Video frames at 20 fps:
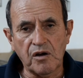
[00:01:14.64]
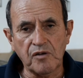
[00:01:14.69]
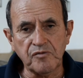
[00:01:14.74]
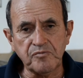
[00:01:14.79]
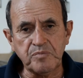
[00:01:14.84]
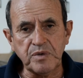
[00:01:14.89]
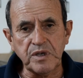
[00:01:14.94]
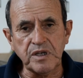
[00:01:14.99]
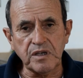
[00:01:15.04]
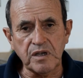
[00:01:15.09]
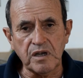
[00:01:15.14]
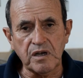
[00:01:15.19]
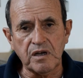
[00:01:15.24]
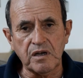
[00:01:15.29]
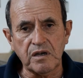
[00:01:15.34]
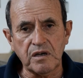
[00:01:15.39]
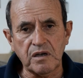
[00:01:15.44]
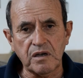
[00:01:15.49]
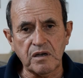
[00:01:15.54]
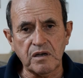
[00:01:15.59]
of being
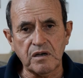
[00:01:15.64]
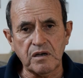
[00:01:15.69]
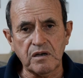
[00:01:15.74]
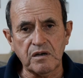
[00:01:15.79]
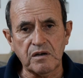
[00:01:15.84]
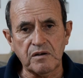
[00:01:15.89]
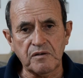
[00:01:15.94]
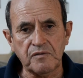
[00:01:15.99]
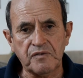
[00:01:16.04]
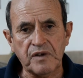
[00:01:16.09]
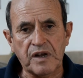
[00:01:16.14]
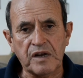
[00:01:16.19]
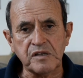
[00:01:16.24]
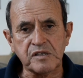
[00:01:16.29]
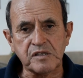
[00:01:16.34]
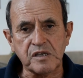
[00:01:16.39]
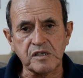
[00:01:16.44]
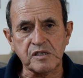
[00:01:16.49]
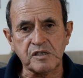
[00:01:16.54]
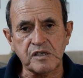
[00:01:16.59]
a
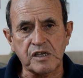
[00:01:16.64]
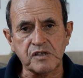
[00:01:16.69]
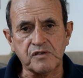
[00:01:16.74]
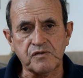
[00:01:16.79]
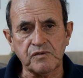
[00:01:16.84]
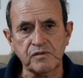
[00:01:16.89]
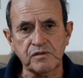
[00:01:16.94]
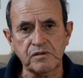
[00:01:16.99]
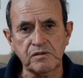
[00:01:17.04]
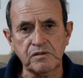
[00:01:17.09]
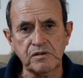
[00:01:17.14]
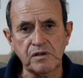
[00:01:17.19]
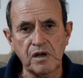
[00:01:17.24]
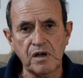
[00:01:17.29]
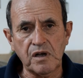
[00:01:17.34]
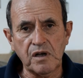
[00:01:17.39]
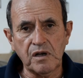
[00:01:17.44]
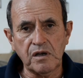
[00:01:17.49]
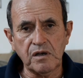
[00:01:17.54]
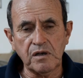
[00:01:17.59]
very successful
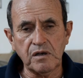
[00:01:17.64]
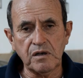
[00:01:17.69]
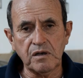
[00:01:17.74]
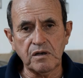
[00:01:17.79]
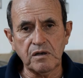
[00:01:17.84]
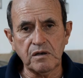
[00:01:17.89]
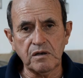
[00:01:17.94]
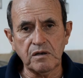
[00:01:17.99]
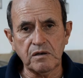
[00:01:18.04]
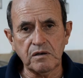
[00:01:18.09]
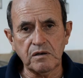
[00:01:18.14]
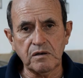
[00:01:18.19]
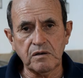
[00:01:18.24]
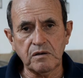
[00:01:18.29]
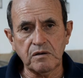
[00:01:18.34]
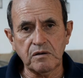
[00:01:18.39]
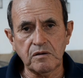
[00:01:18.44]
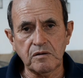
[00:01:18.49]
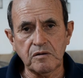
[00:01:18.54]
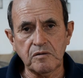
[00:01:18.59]

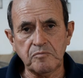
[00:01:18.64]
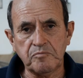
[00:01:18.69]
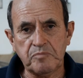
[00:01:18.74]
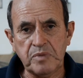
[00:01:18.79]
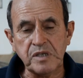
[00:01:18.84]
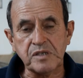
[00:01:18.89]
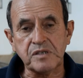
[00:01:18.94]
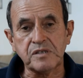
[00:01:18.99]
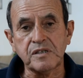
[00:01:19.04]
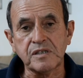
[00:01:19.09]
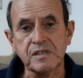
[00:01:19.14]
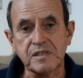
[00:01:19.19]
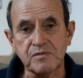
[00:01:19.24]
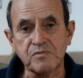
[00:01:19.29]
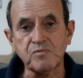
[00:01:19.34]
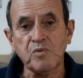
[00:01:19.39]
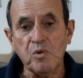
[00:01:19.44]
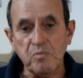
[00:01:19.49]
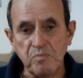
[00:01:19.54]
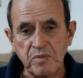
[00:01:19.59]

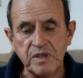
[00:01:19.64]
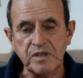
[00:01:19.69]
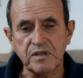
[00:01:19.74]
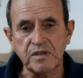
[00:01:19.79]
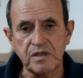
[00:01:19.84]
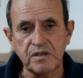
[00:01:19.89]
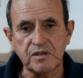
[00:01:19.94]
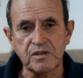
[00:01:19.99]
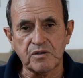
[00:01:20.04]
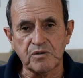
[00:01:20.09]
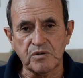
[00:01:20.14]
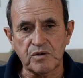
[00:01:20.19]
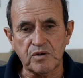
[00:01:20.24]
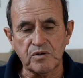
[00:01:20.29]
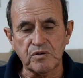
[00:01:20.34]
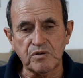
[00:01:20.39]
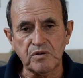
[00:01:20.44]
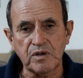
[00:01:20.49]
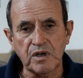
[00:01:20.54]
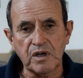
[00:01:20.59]
businesswoman in the
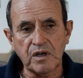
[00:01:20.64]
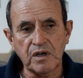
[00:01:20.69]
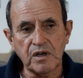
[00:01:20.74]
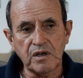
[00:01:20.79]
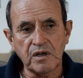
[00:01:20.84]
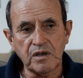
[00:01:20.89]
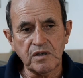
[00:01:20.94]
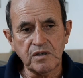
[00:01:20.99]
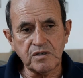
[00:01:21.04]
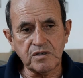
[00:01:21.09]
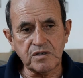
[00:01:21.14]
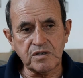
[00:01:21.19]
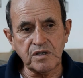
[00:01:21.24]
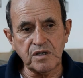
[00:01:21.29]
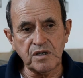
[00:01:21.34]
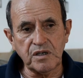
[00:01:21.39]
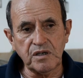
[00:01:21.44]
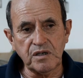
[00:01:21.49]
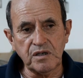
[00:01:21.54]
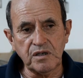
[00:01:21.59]
Douro.
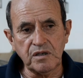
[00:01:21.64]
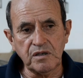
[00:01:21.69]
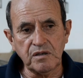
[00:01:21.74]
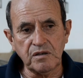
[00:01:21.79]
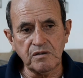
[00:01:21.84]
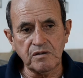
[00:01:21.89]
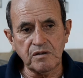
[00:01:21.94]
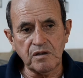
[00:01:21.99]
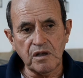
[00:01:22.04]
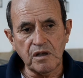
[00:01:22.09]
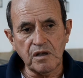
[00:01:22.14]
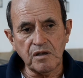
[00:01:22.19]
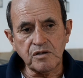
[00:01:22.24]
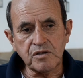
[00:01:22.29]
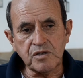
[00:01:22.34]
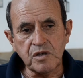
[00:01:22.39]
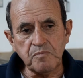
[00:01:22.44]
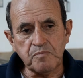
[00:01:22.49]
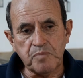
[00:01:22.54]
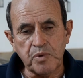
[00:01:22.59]
She
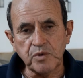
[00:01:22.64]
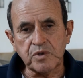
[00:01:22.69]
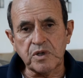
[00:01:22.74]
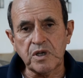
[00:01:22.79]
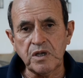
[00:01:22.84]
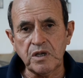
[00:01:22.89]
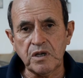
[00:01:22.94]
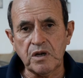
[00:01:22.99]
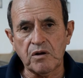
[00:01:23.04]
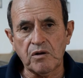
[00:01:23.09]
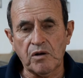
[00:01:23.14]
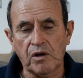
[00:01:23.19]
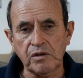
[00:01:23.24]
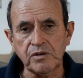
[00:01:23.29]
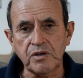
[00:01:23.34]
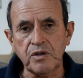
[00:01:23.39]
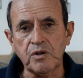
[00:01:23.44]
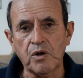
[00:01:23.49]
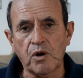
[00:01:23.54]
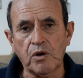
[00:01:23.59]
put here all
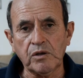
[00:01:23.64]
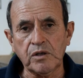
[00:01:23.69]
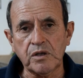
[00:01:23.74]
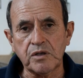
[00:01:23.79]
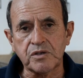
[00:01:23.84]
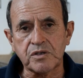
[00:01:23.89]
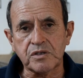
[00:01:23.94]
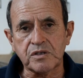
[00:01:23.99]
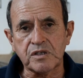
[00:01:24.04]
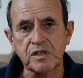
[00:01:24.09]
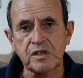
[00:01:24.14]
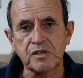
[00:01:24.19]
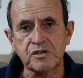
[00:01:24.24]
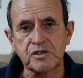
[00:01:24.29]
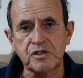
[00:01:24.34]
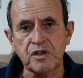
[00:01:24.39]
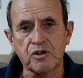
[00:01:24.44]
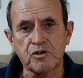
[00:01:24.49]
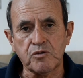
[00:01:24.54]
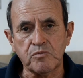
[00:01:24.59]
the knowledge that
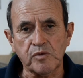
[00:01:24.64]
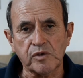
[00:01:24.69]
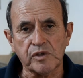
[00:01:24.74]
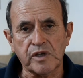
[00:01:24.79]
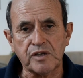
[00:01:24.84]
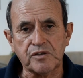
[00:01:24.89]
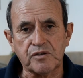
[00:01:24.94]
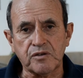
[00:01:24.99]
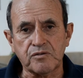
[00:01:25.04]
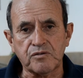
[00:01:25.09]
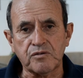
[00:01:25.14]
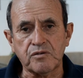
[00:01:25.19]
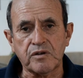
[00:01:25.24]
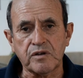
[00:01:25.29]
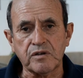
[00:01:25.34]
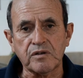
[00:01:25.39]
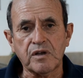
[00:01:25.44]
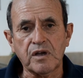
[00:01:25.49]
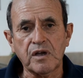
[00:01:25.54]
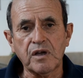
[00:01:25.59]
she accumulated
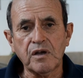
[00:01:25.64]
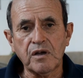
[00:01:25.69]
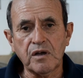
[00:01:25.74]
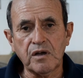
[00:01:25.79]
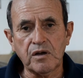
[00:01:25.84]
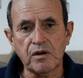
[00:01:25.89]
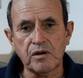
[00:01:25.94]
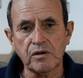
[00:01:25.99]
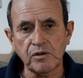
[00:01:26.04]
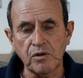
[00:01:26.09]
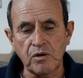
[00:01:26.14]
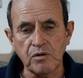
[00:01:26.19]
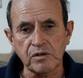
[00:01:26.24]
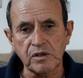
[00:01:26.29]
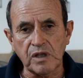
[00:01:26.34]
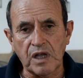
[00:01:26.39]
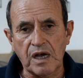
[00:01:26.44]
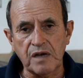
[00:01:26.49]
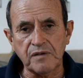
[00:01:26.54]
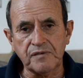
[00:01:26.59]
during her long
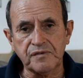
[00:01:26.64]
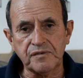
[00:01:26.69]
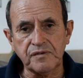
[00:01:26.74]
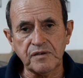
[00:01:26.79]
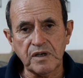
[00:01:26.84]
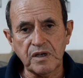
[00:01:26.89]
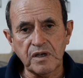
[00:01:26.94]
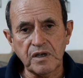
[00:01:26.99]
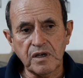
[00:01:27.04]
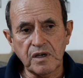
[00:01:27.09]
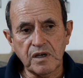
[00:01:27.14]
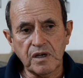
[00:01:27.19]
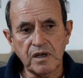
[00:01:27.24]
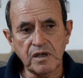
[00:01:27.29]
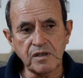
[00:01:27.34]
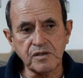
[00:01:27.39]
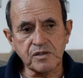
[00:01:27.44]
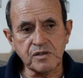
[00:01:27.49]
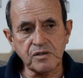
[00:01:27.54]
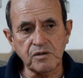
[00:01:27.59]
life,
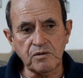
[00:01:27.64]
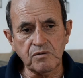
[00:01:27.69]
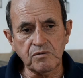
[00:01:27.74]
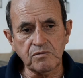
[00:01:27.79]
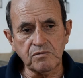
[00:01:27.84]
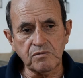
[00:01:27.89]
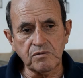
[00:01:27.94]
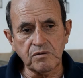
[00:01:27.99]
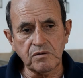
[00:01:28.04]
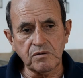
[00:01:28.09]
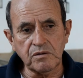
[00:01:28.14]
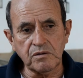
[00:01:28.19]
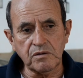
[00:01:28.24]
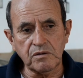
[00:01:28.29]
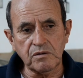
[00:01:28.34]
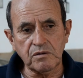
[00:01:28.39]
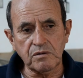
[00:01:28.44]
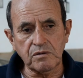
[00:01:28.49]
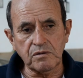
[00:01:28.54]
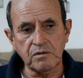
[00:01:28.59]
and
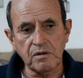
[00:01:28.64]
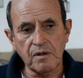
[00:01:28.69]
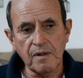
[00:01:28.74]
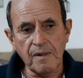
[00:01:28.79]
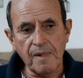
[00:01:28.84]
so